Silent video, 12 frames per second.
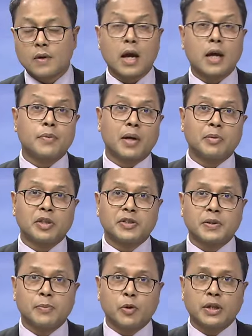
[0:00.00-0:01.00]
And Prime
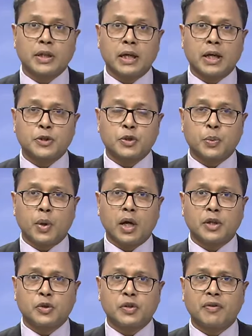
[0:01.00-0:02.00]
Minister Modi urged the
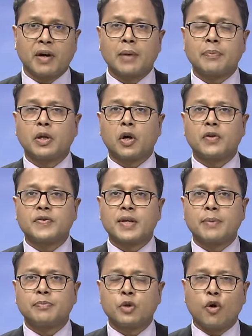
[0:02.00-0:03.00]
world to develop the
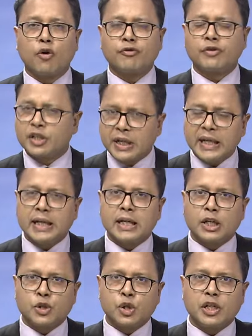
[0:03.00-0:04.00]
concept of
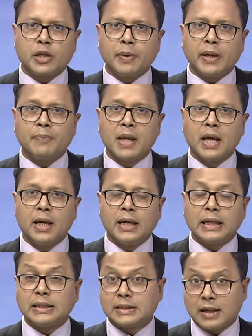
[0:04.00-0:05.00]
green GDP.
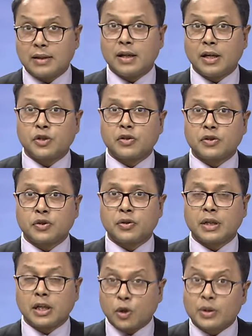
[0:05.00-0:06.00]
He said nations should
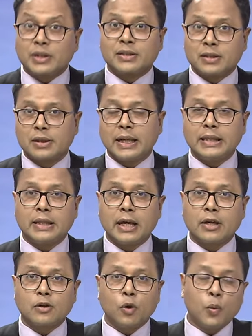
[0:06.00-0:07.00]
include it in
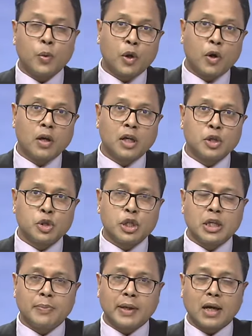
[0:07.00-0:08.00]
their overall
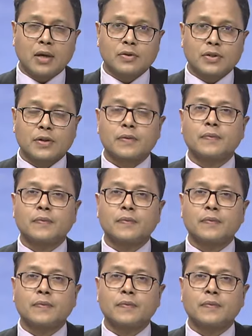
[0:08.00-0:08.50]
GDP count.